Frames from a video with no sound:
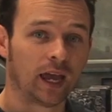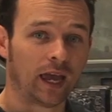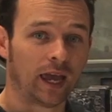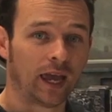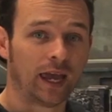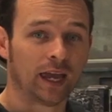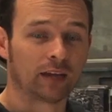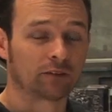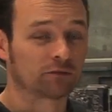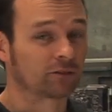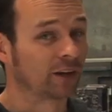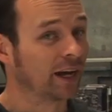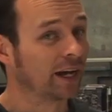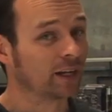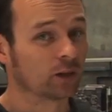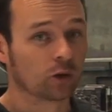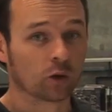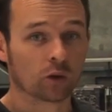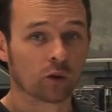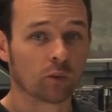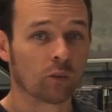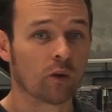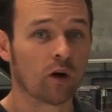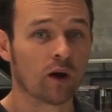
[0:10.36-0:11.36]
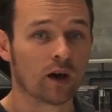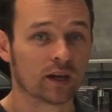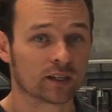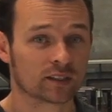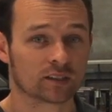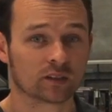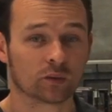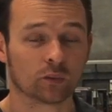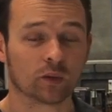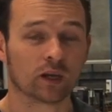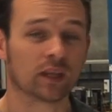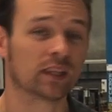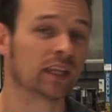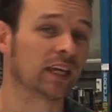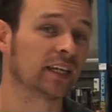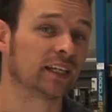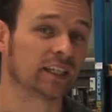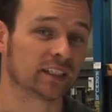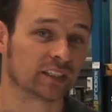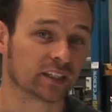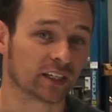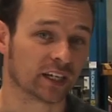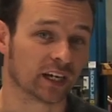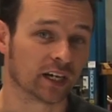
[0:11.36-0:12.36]
and route all the wires to where they
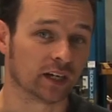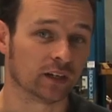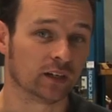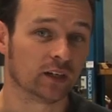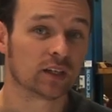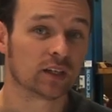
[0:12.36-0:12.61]
need to go.